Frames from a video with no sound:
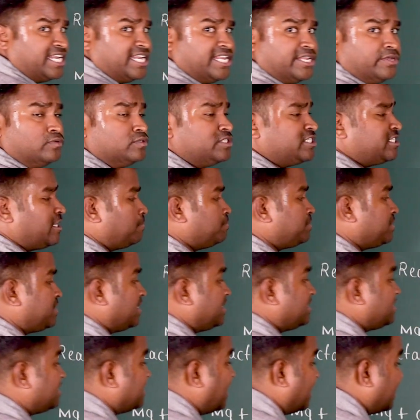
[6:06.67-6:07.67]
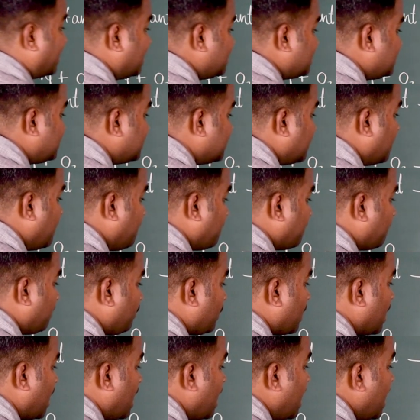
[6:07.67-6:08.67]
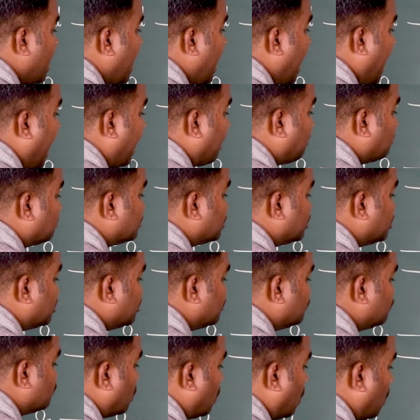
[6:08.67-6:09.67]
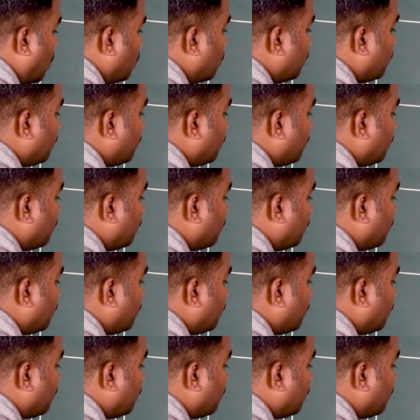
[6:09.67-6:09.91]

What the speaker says: a new substance that is MgO.